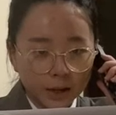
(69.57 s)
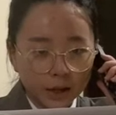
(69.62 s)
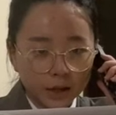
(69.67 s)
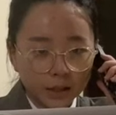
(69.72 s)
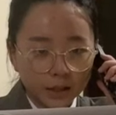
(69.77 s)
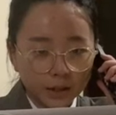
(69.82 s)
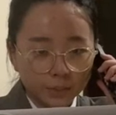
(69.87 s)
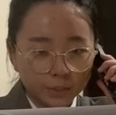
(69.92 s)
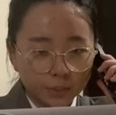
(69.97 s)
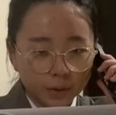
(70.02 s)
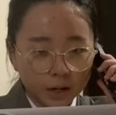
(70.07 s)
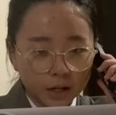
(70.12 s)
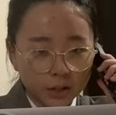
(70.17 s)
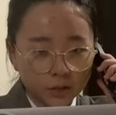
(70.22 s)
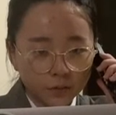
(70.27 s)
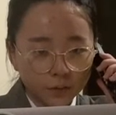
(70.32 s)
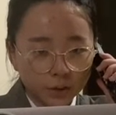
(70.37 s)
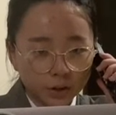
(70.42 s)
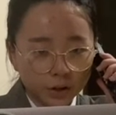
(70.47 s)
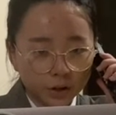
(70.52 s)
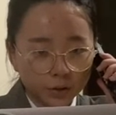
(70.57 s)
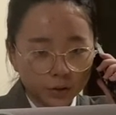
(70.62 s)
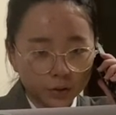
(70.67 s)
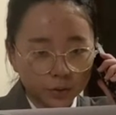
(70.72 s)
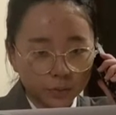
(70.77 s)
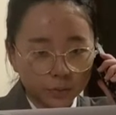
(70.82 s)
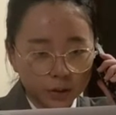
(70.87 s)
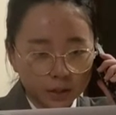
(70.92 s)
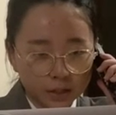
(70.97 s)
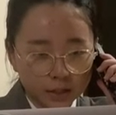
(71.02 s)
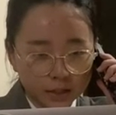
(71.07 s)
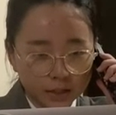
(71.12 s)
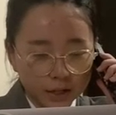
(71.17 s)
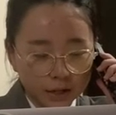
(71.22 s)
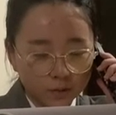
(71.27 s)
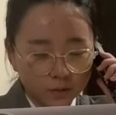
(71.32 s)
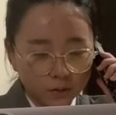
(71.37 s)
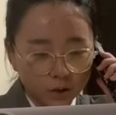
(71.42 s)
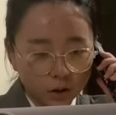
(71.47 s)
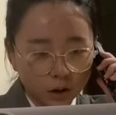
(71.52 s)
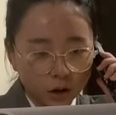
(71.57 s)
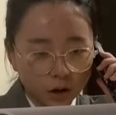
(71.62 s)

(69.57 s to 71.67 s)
And the price for the room itself